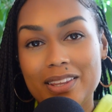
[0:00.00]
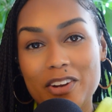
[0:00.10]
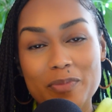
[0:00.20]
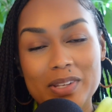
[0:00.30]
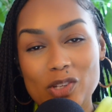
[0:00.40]
There
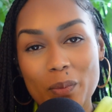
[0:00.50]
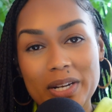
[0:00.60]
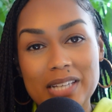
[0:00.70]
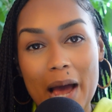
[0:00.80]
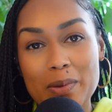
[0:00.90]
have been so
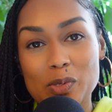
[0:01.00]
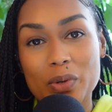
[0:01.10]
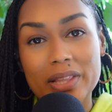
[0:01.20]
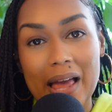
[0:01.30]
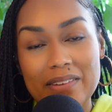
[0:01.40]
many times
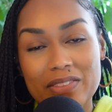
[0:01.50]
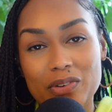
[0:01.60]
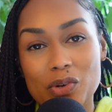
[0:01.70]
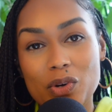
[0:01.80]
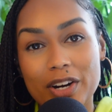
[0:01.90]
where life
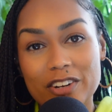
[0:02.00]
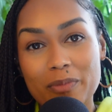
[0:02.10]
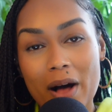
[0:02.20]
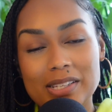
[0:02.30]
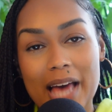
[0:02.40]
threw
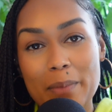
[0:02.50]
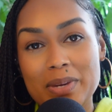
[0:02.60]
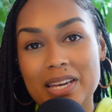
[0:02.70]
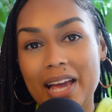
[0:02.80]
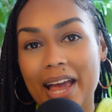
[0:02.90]
curveballs at
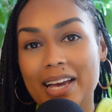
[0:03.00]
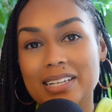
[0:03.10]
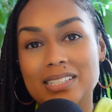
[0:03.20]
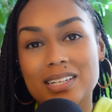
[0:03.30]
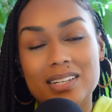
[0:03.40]
me,
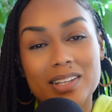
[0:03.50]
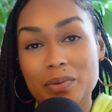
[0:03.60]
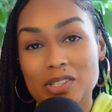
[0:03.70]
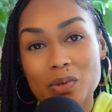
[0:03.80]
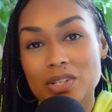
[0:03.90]
and there
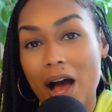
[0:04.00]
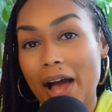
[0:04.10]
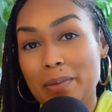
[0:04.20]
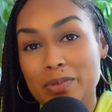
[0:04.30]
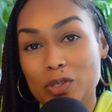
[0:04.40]
was no
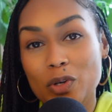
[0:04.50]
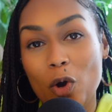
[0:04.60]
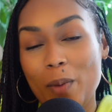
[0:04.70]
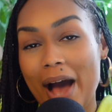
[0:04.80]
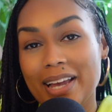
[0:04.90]
time to
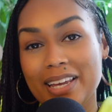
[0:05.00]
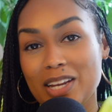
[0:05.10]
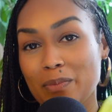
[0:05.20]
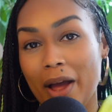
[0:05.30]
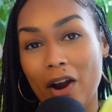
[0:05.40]
go back
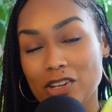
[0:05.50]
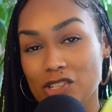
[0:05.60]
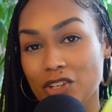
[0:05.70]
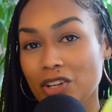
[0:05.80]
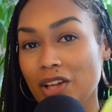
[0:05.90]
in my
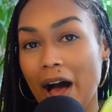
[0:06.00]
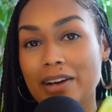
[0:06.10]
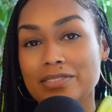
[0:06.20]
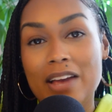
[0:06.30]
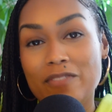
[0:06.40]
arsenal
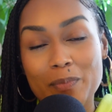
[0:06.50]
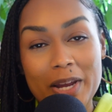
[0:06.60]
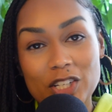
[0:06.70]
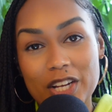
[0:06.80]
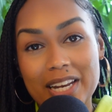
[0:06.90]
of
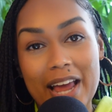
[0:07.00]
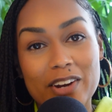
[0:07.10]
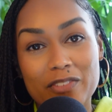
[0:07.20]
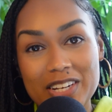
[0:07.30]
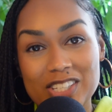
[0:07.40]
information
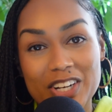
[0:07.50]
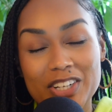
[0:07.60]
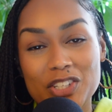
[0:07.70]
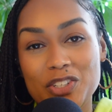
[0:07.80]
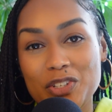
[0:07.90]
and
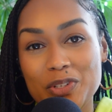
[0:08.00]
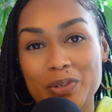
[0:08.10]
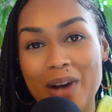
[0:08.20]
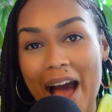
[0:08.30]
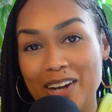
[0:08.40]
research
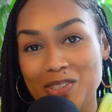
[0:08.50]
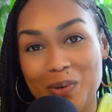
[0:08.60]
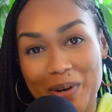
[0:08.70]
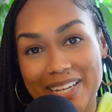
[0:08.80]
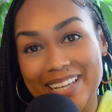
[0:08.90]
to act
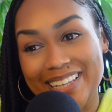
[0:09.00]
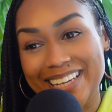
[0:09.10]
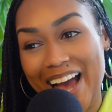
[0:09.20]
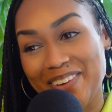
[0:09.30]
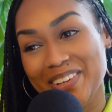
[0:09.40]

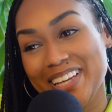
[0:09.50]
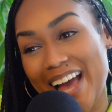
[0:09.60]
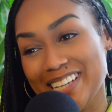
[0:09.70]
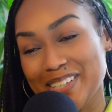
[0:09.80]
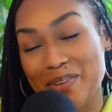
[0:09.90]
accordingly. I really
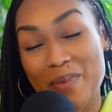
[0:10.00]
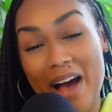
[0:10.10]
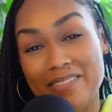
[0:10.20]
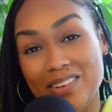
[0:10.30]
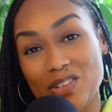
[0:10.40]
ended up
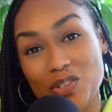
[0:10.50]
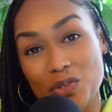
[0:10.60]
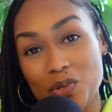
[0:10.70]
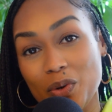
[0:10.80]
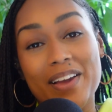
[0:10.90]
having
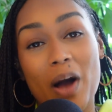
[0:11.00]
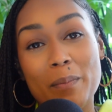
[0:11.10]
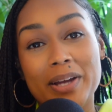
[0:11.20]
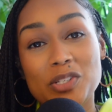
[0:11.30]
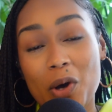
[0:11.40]
to think
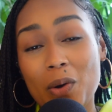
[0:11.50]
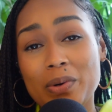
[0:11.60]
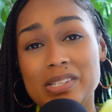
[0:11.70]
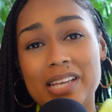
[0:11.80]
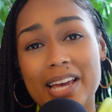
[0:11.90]
on my
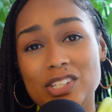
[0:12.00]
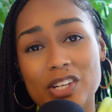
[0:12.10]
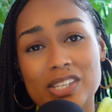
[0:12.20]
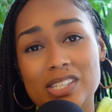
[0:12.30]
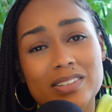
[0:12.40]
toes and
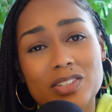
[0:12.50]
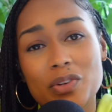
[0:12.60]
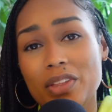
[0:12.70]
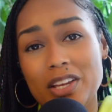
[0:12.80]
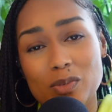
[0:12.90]
just
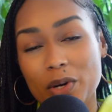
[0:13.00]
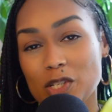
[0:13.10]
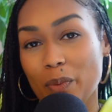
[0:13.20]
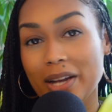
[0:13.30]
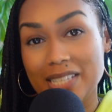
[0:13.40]
do things more
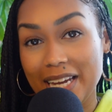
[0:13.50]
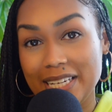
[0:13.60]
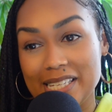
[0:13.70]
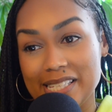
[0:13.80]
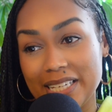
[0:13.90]

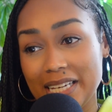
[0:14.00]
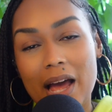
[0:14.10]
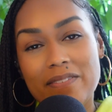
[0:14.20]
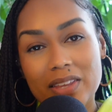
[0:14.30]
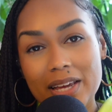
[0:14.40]
spontaneously.
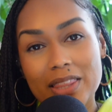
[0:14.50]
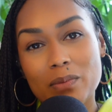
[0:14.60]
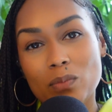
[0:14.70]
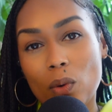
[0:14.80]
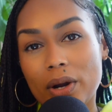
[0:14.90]
I feel like
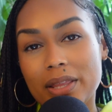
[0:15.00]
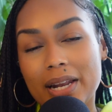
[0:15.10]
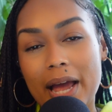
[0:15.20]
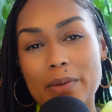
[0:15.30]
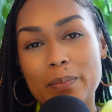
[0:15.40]
the more
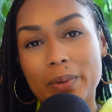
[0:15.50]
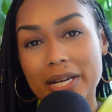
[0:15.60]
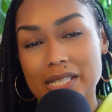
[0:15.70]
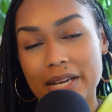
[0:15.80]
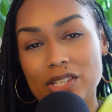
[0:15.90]
that I
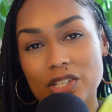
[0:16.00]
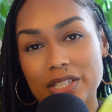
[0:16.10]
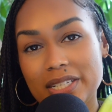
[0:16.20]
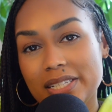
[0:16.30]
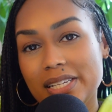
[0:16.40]
embrace
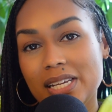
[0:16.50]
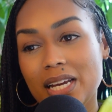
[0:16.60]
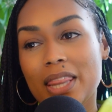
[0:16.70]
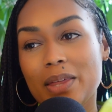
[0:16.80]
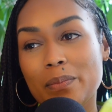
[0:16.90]

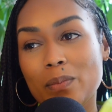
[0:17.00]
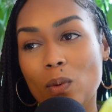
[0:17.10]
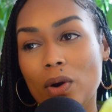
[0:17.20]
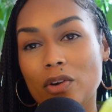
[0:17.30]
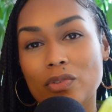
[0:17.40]
uncertainty, the
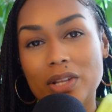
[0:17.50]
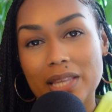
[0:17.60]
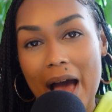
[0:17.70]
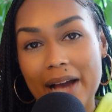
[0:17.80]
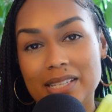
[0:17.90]
more
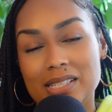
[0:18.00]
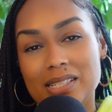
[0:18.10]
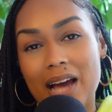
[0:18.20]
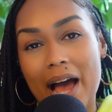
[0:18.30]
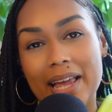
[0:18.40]

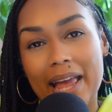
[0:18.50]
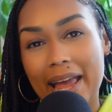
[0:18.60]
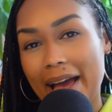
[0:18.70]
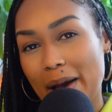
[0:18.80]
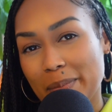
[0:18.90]
relaxed I
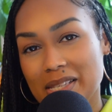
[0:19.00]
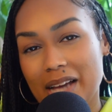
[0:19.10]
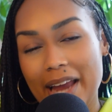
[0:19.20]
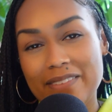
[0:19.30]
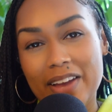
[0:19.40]
am. It's
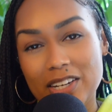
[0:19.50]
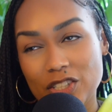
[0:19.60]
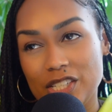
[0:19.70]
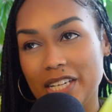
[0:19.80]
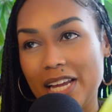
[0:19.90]
kind of
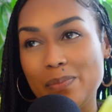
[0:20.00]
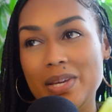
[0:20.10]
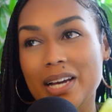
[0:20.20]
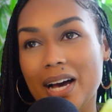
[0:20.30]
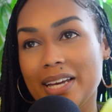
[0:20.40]
interesting
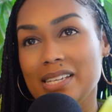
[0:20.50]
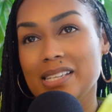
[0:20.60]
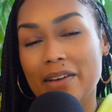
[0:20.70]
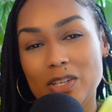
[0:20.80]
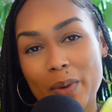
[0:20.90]

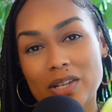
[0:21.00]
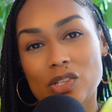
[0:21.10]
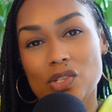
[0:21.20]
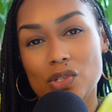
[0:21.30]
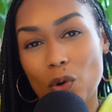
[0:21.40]
because I've spent
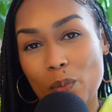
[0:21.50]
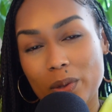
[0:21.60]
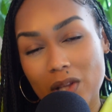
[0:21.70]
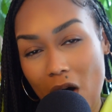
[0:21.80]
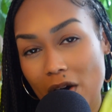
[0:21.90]
so
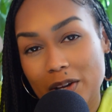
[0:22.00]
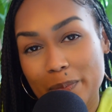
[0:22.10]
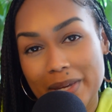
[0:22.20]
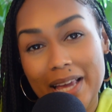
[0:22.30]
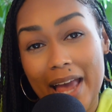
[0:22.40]
long
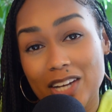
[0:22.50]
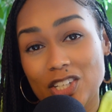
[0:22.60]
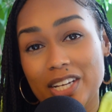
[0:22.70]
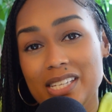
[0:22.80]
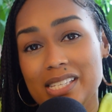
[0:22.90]
being
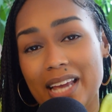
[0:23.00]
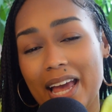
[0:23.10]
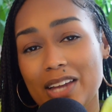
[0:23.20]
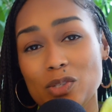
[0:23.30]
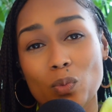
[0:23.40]
anxious
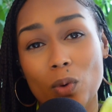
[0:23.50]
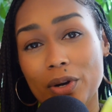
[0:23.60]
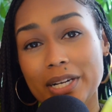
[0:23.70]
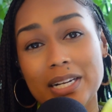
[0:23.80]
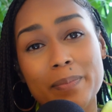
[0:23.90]
and
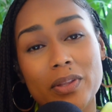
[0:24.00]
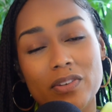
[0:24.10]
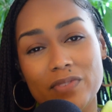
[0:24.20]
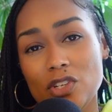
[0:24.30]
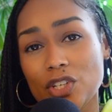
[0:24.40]
worried about
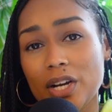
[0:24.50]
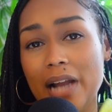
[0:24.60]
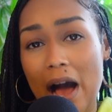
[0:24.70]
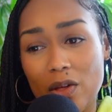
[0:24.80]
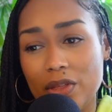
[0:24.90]
the future
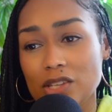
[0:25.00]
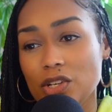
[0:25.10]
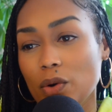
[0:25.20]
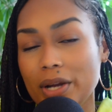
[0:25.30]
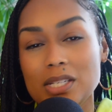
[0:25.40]
and how things
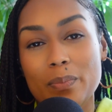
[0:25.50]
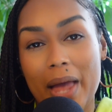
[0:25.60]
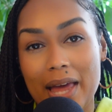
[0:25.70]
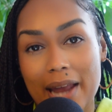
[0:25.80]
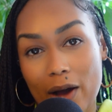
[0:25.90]
are going to
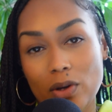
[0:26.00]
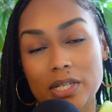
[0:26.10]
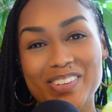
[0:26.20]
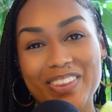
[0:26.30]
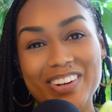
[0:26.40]
pan
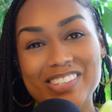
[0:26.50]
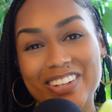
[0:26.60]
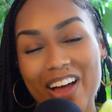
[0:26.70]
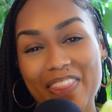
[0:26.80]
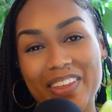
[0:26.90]
out. So there's a
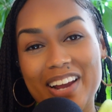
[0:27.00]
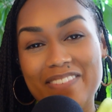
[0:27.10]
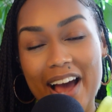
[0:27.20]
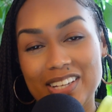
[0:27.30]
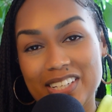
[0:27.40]
lot that
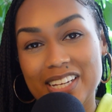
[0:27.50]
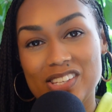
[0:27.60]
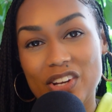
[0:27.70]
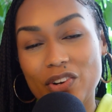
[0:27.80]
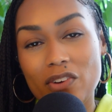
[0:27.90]
I've had to
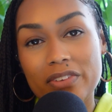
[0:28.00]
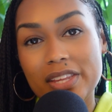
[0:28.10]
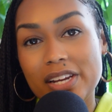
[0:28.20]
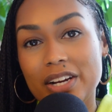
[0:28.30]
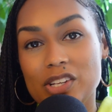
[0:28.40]
consider over
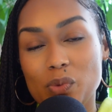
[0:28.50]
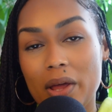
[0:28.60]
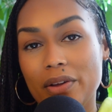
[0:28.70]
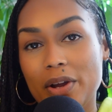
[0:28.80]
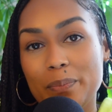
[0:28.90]
the years,
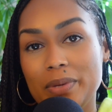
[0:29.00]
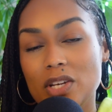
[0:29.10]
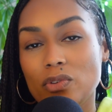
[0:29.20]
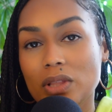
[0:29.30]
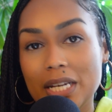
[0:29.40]
whether it
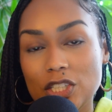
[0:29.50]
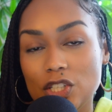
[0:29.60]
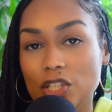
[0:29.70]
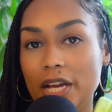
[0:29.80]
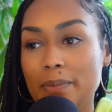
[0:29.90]
be
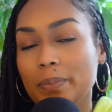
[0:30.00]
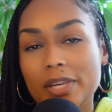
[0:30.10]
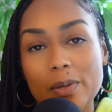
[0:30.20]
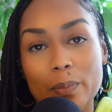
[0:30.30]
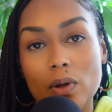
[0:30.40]
relationships,
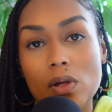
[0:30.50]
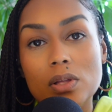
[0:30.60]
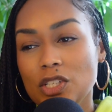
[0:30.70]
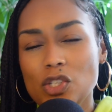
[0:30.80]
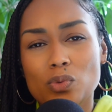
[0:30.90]

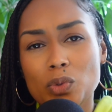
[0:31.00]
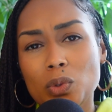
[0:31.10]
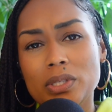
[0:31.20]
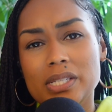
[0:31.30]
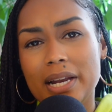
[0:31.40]
people, just
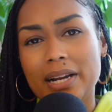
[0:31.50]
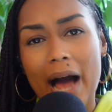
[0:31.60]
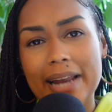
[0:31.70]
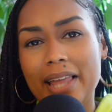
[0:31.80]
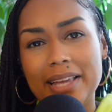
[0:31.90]
rules and
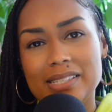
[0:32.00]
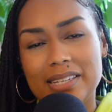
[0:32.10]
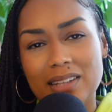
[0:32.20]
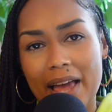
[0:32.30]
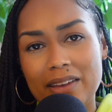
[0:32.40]
guidelines
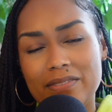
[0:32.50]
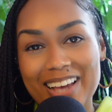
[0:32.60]
in life.